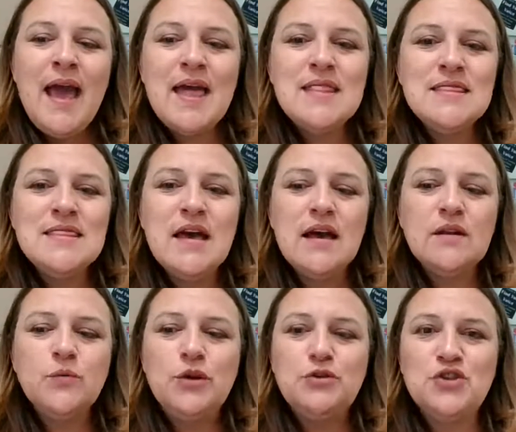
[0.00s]
And
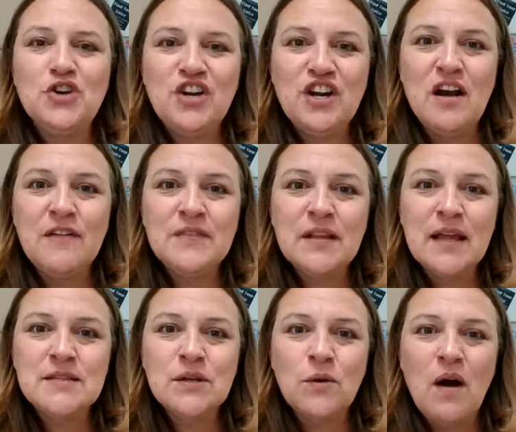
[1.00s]
then when you turn it off, the
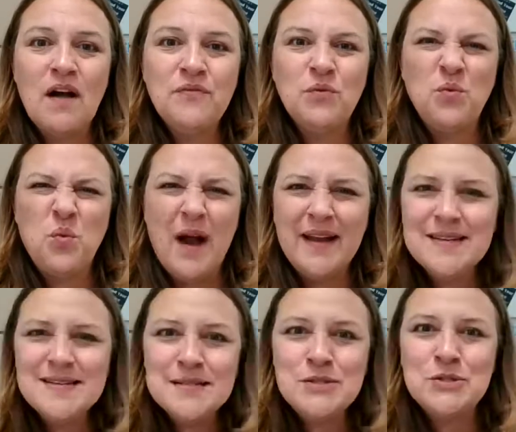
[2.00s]
lights go off? Why
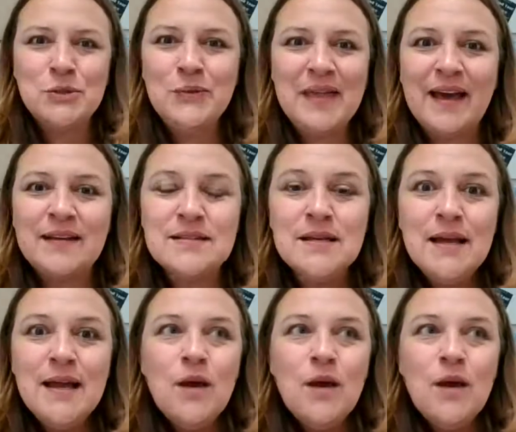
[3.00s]
does it do that?